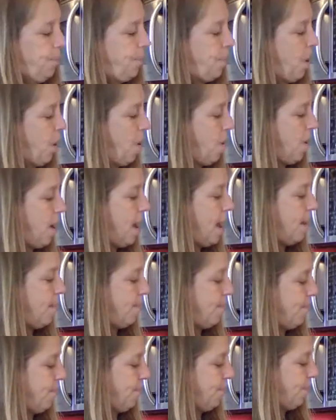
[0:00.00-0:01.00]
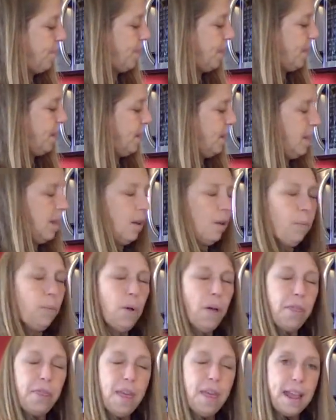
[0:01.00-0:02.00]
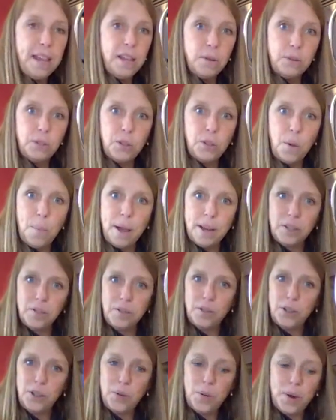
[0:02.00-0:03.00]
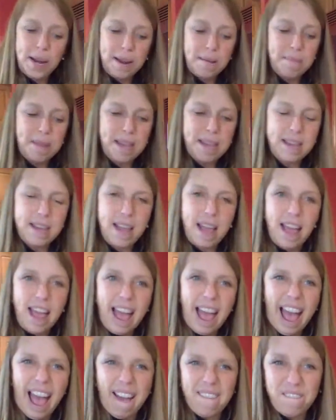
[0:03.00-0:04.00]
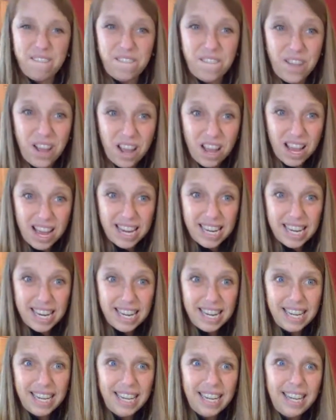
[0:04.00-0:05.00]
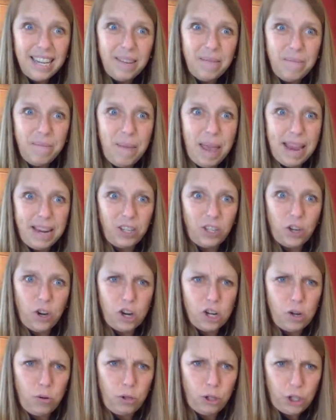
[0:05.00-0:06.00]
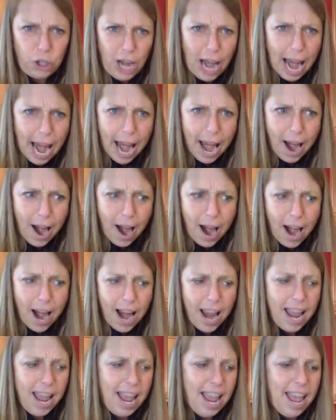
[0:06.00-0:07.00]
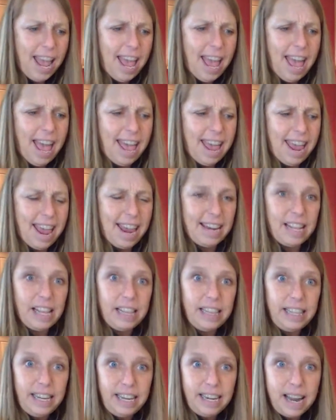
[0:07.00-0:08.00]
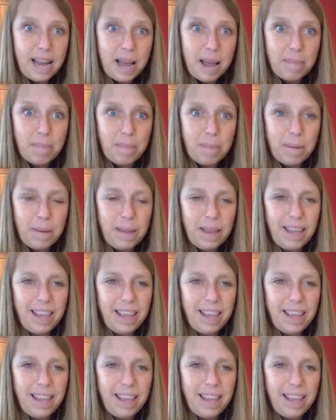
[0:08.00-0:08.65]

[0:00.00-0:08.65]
All right. Well, thank you so much for joining me. Have fun. Make sure you share and clean up.